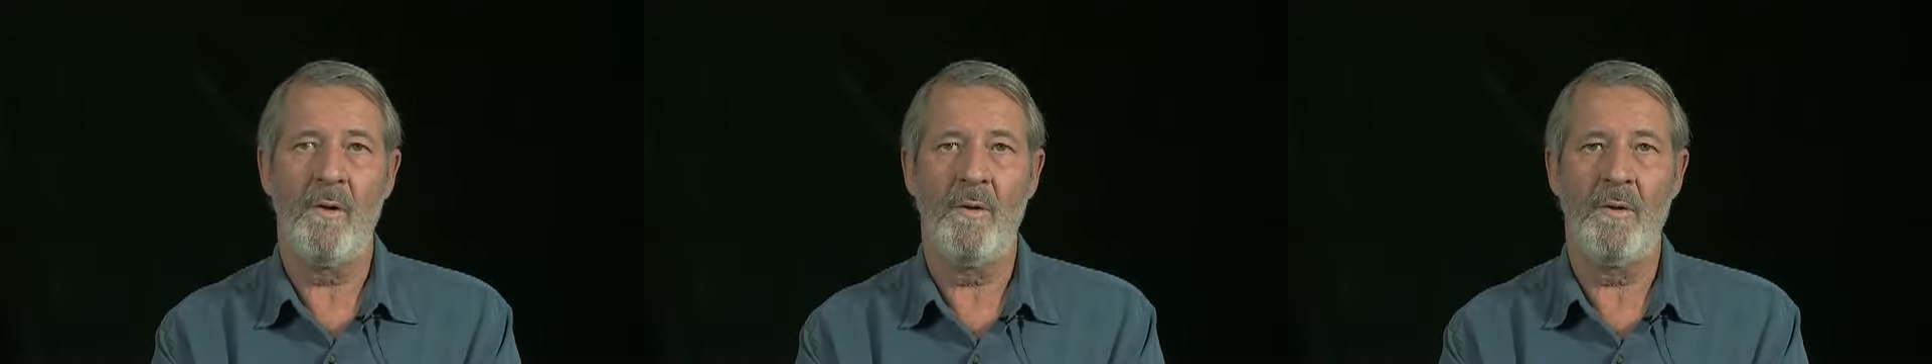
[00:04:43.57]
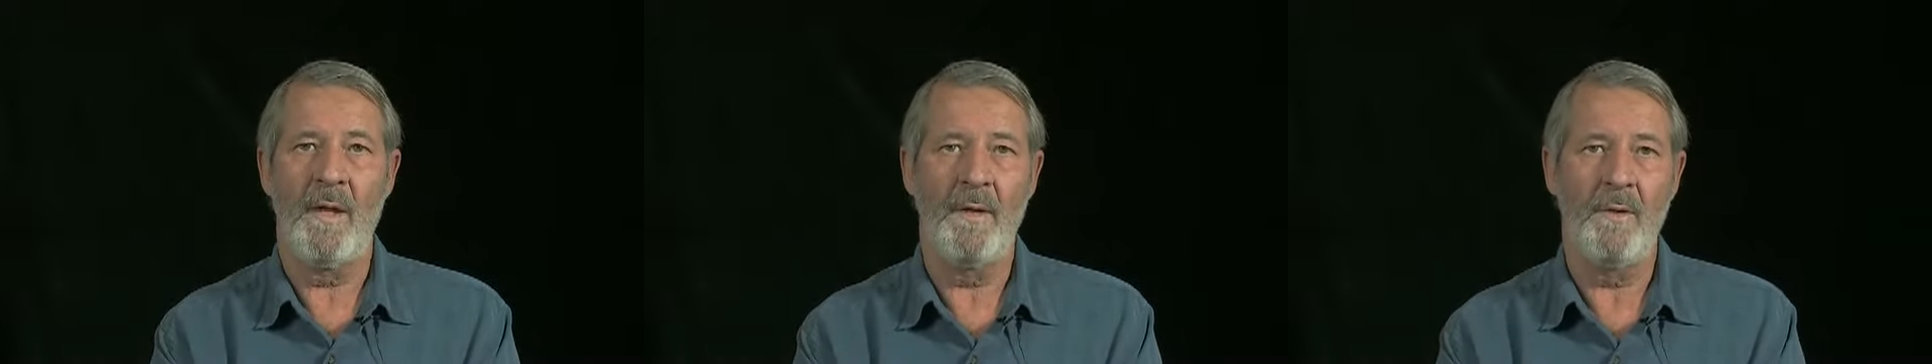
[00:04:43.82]

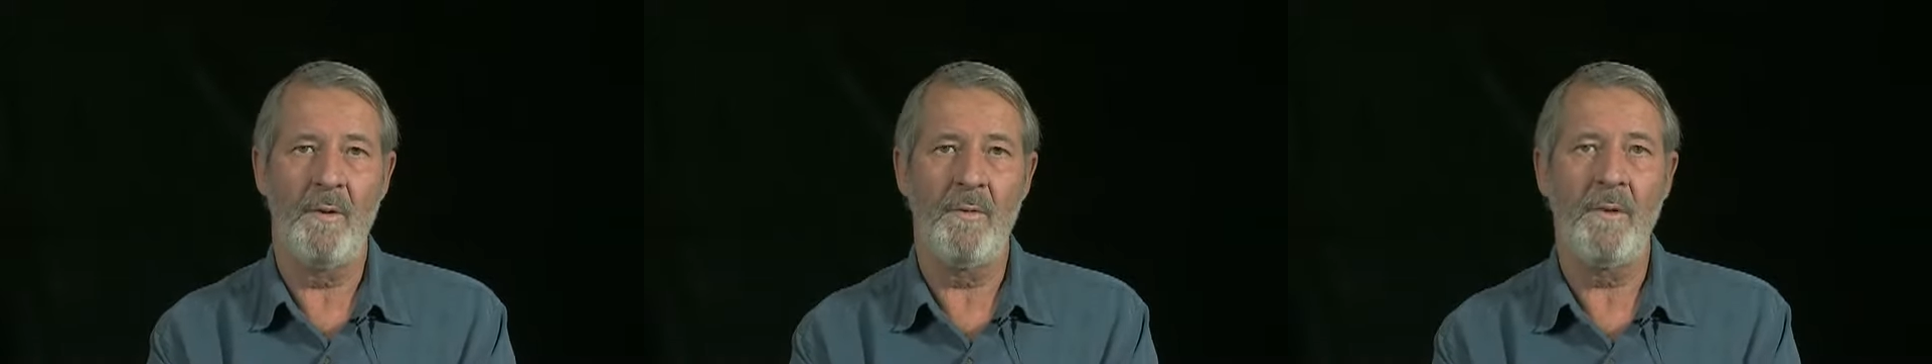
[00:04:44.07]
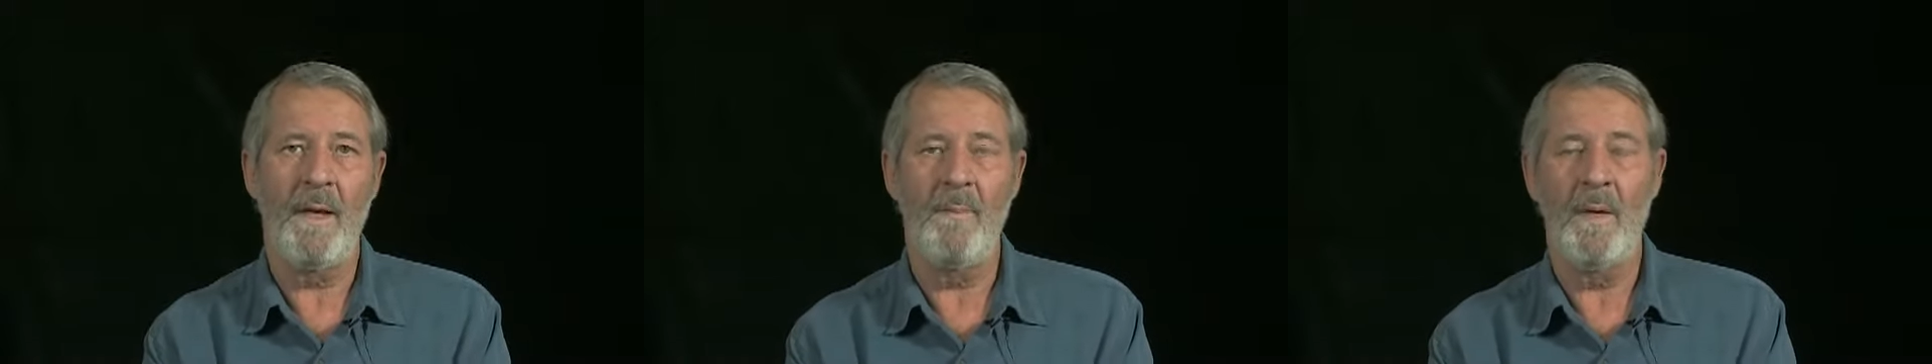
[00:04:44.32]
girl that I
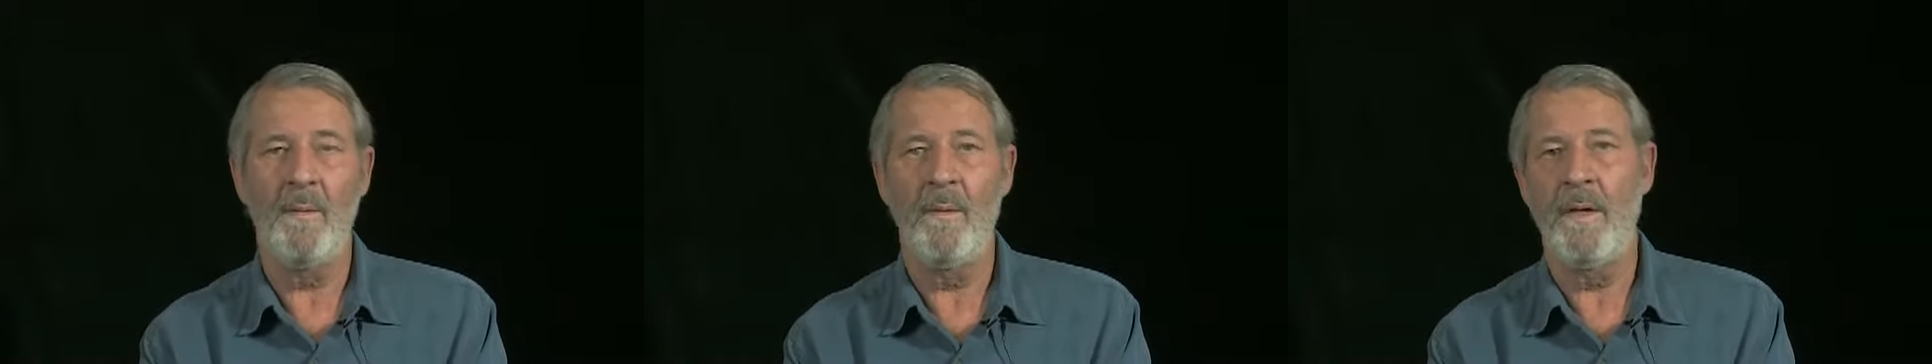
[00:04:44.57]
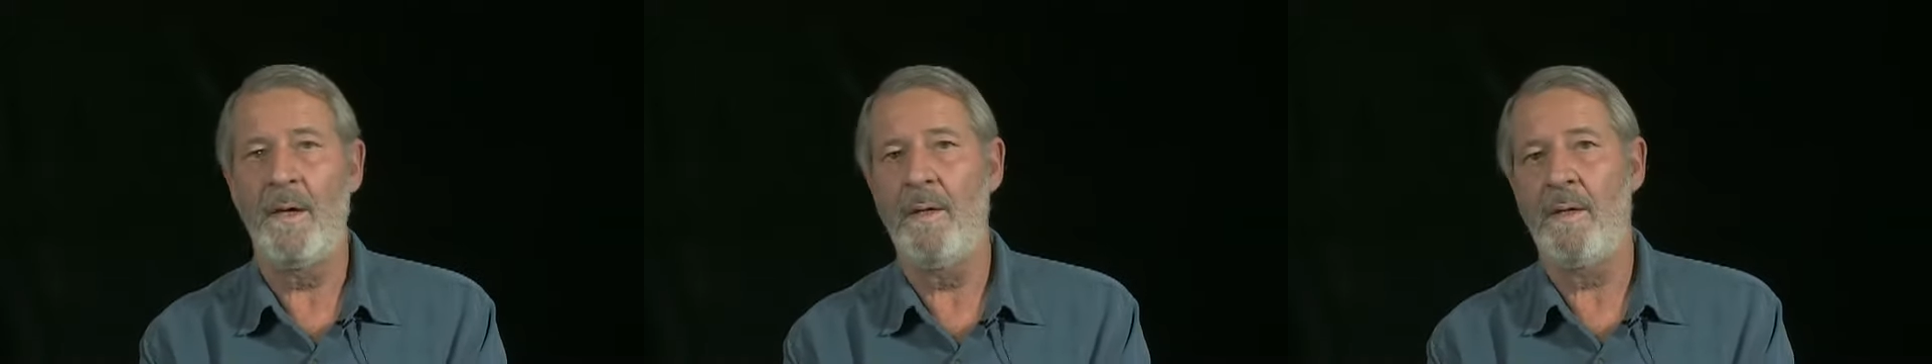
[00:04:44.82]
knew named
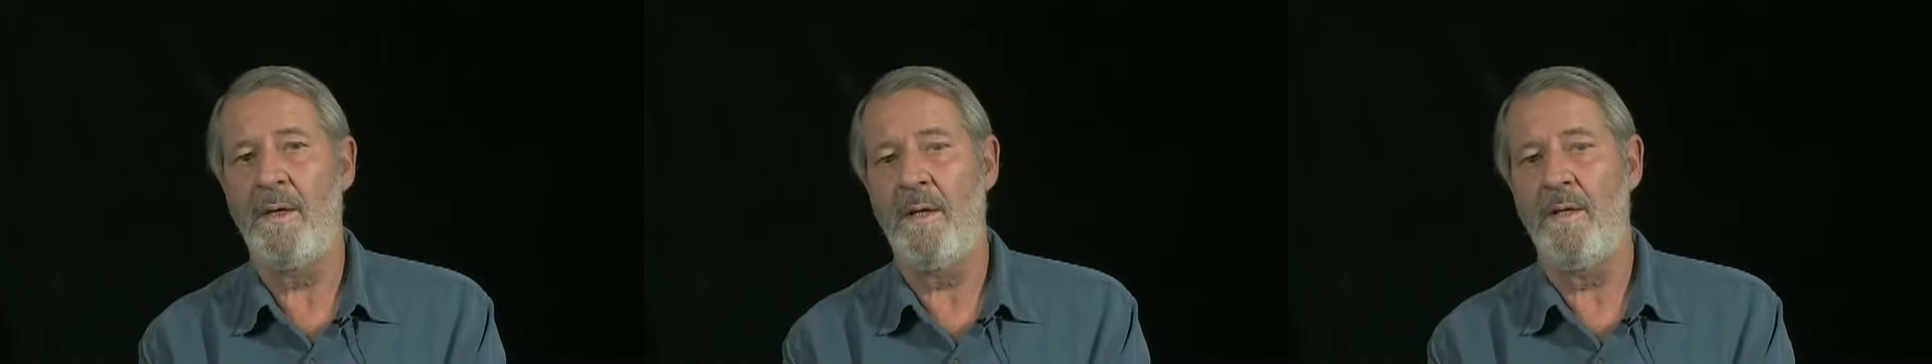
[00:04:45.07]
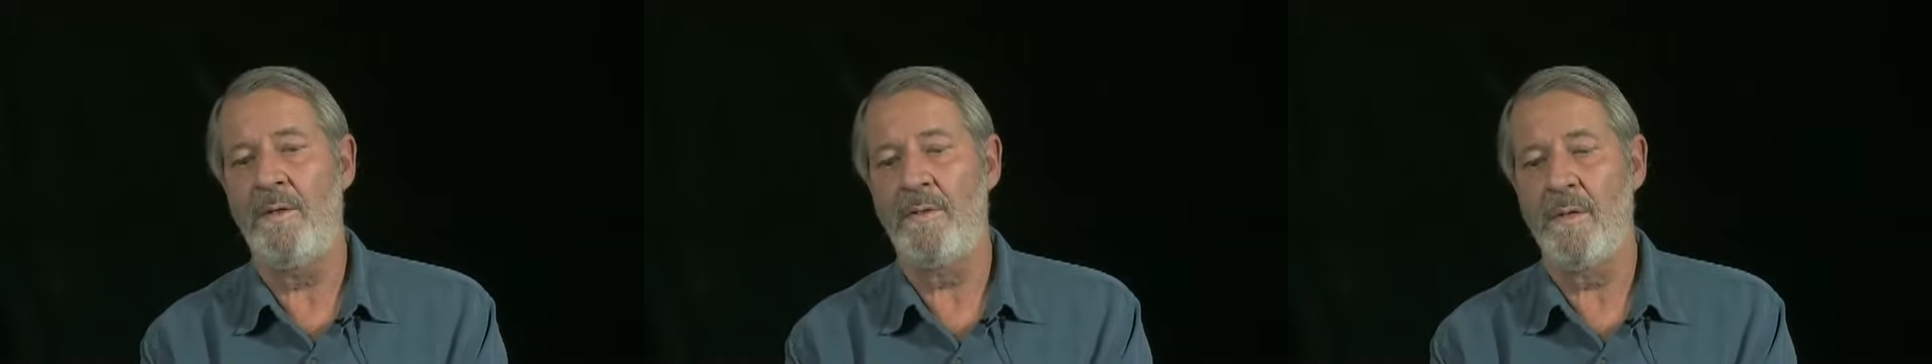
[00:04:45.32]
Emily
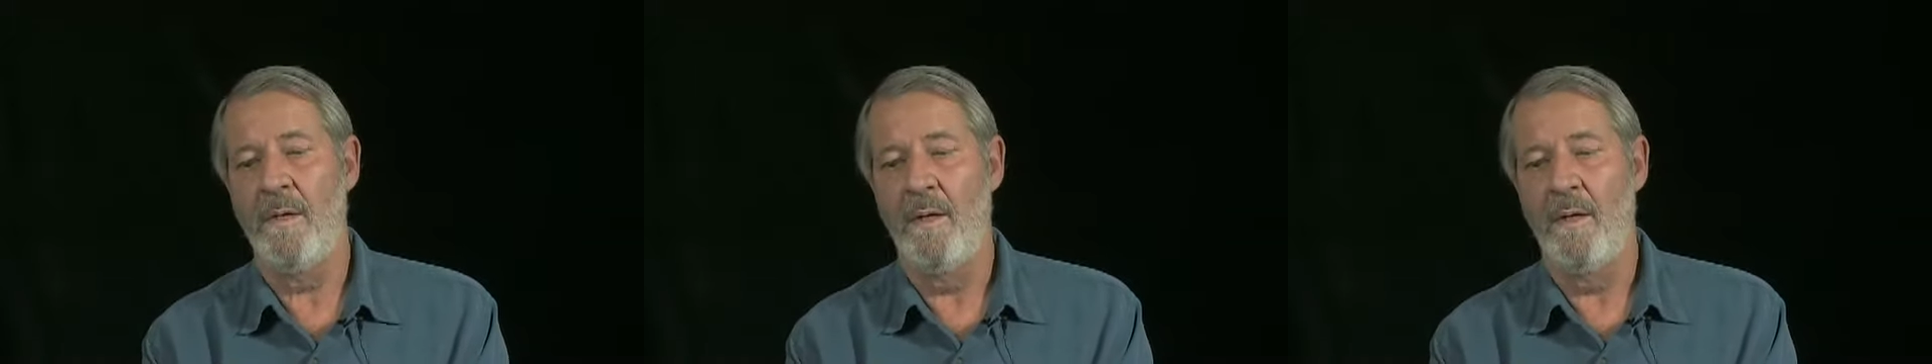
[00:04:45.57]
Keyes